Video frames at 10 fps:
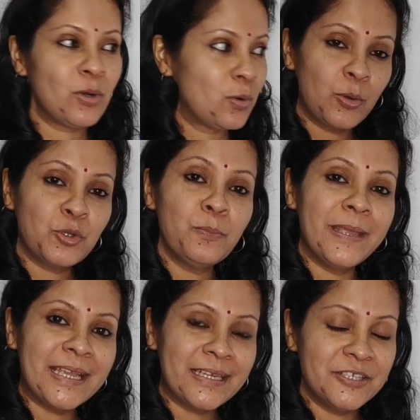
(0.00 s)
how to
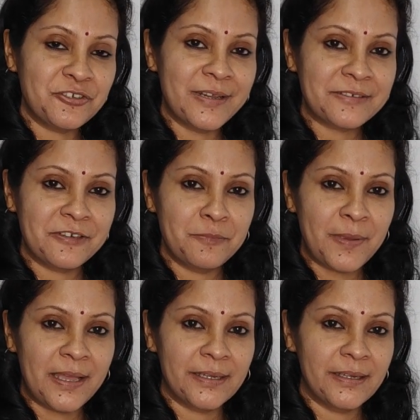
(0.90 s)
make an introductory
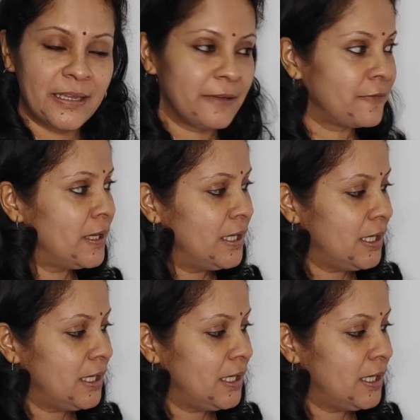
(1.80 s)
paragraph,